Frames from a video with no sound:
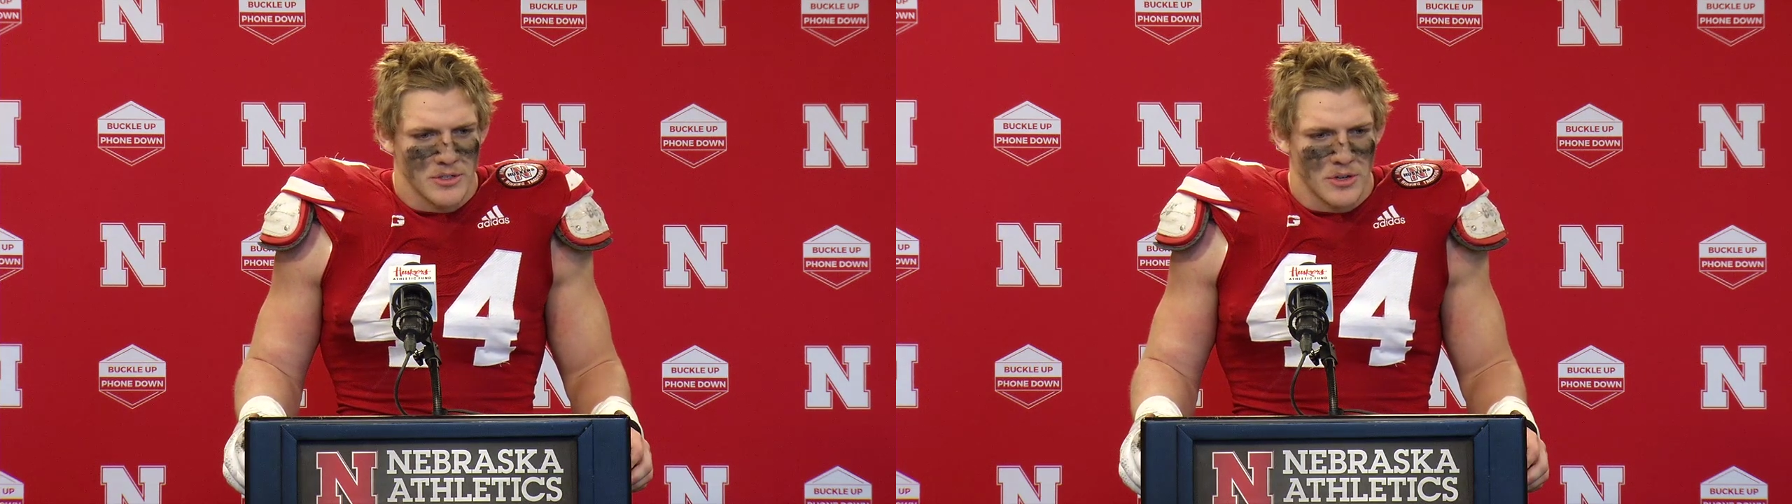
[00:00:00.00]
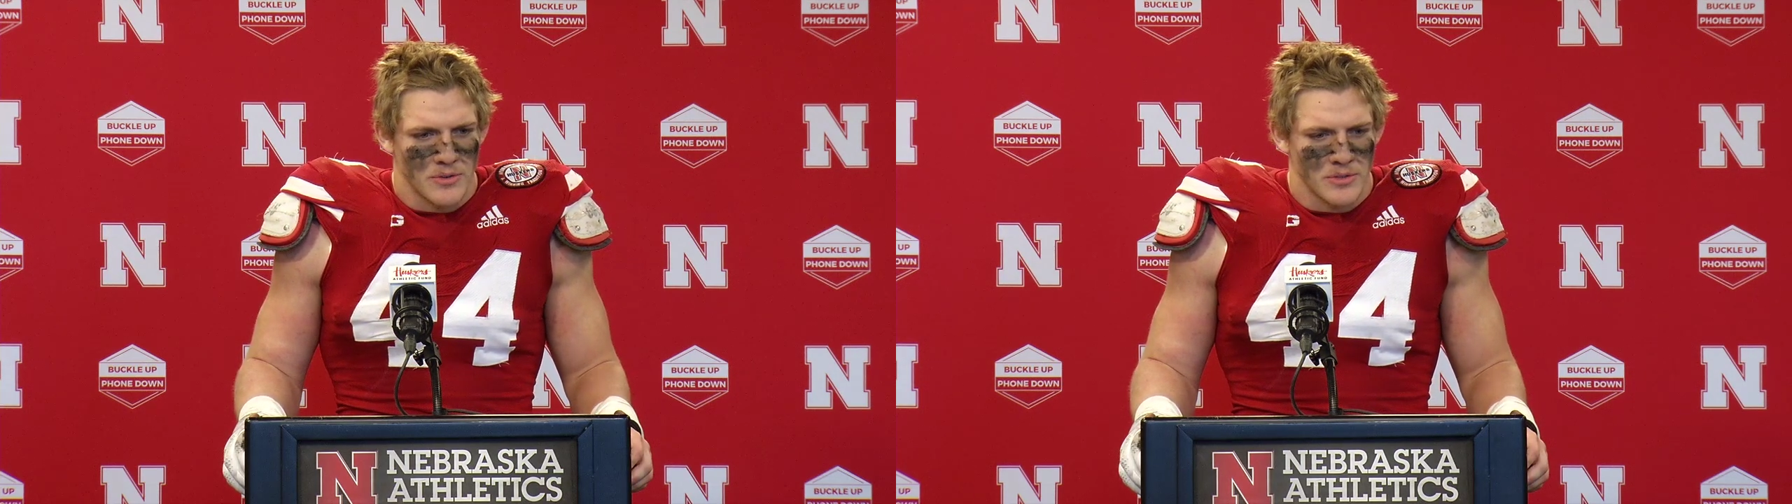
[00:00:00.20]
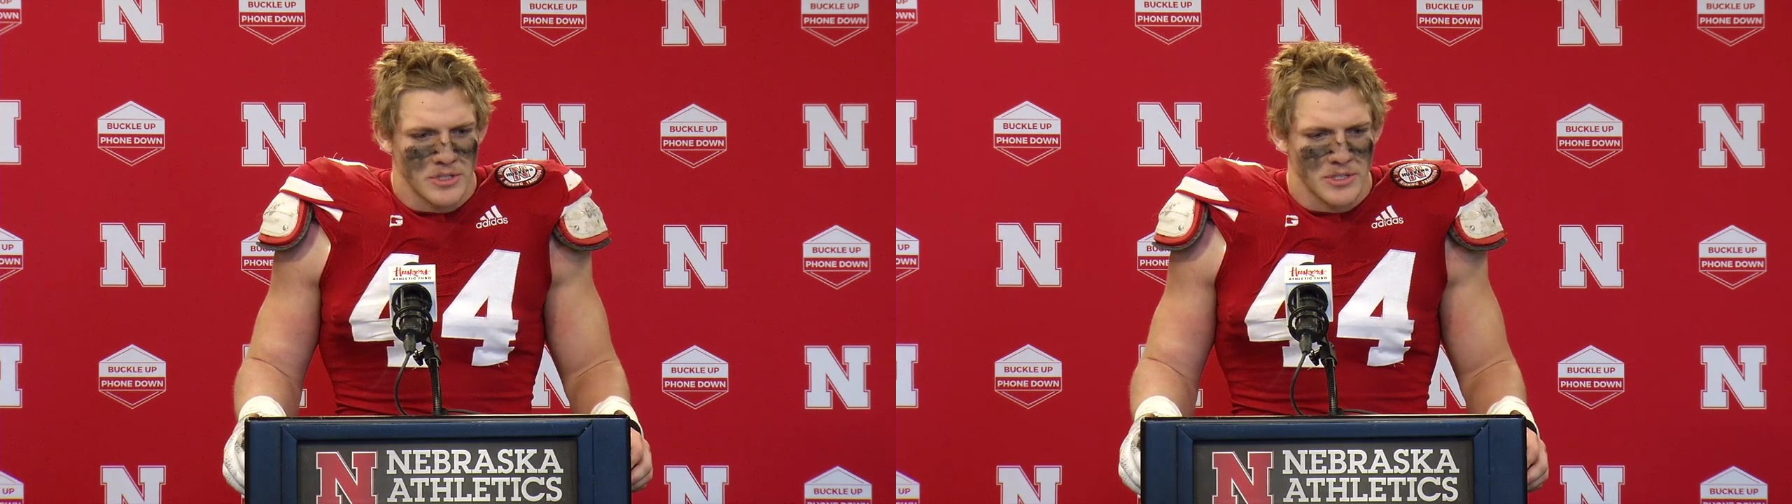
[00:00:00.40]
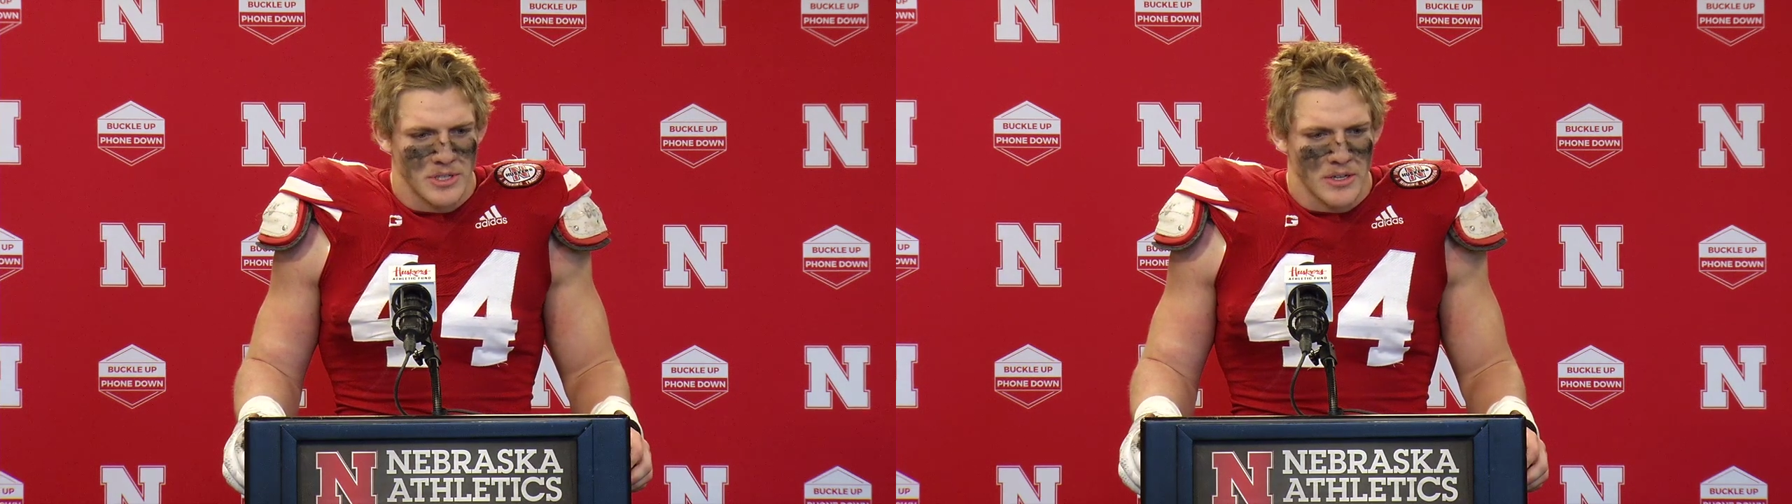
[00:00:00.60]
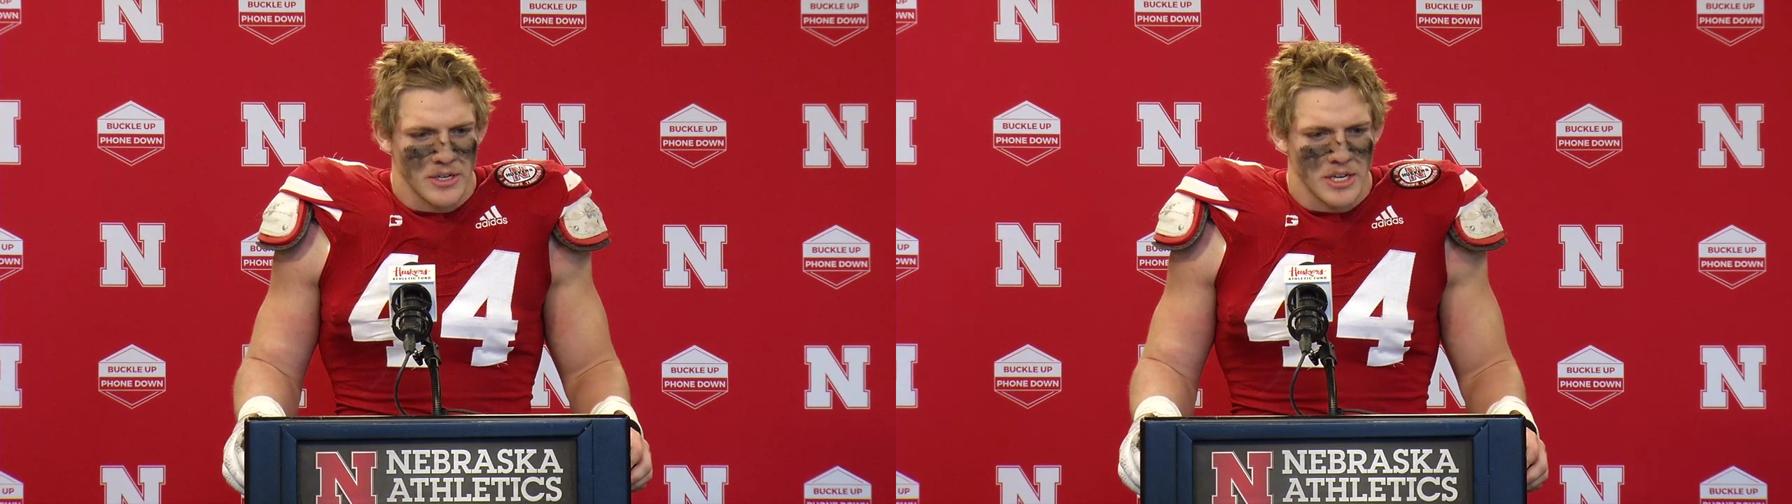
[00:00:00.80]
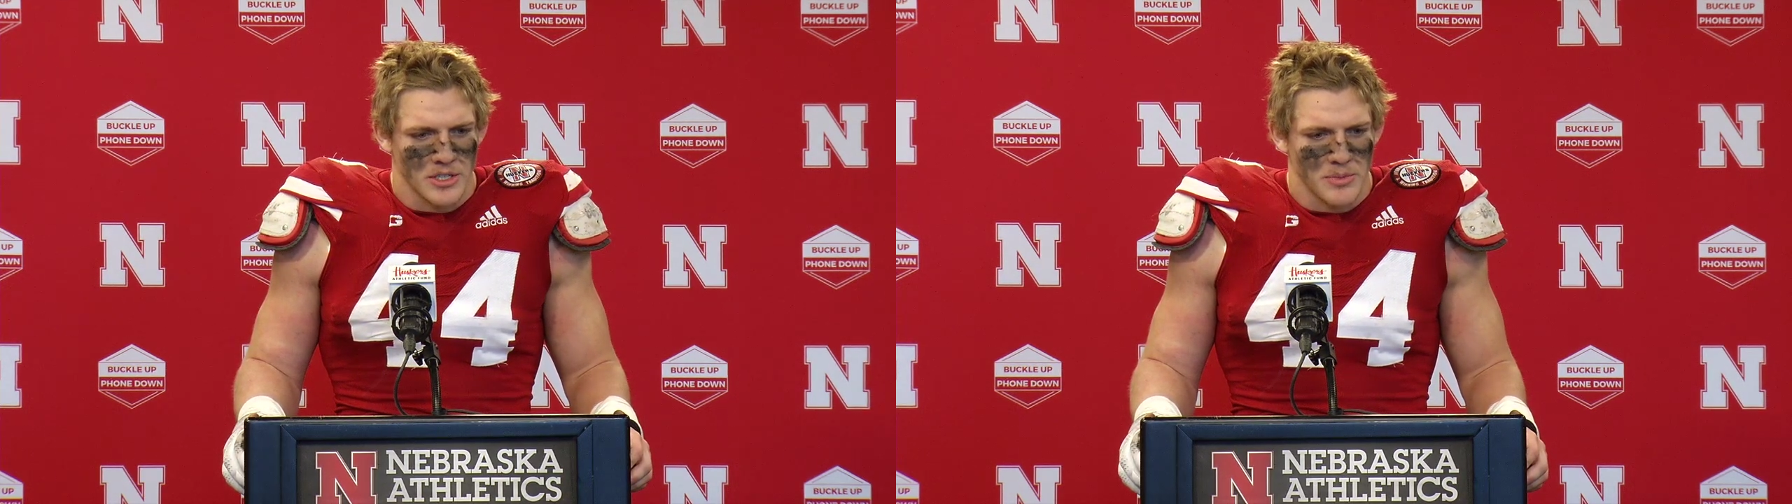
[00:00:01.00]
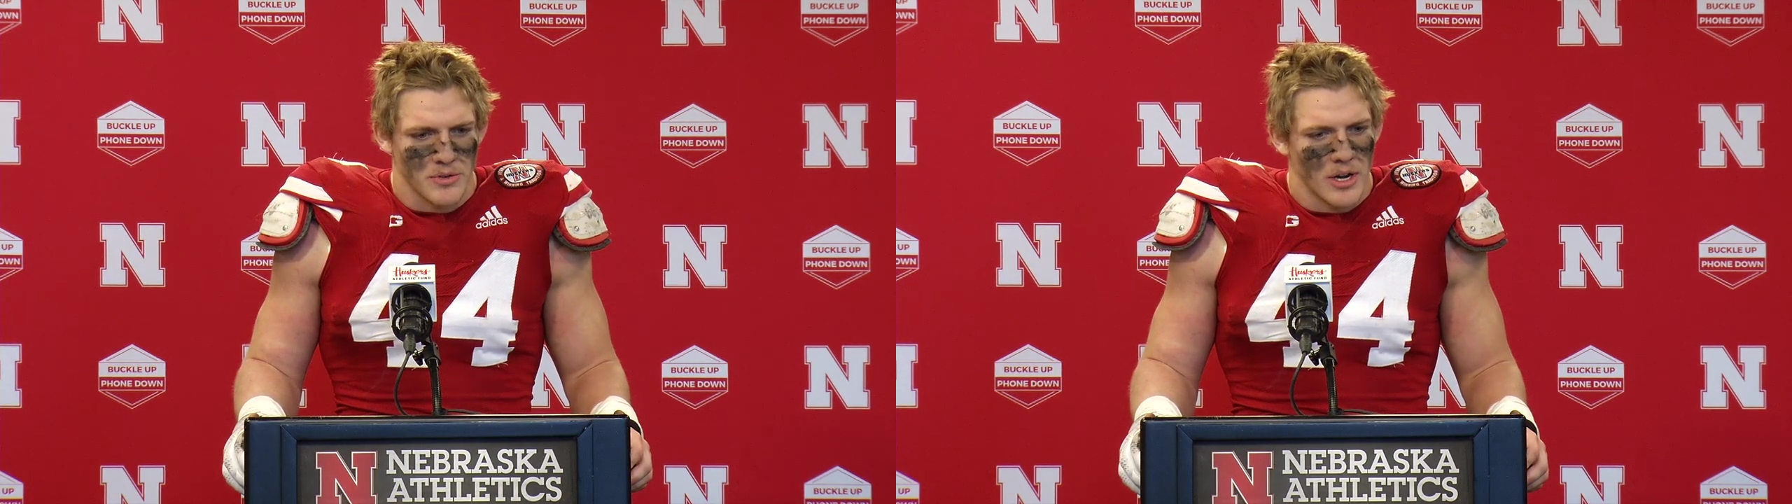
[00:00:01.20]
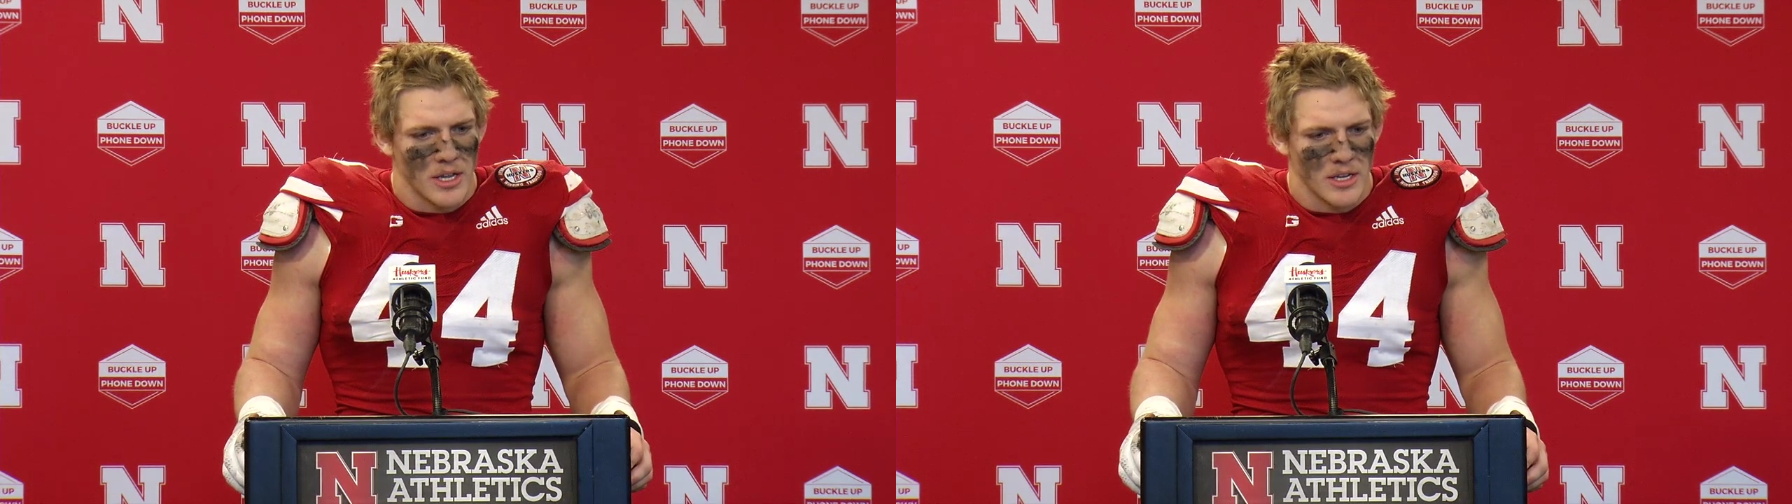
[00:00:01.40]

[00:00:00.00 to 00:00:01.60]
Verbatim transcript: So just telling guys to be ready,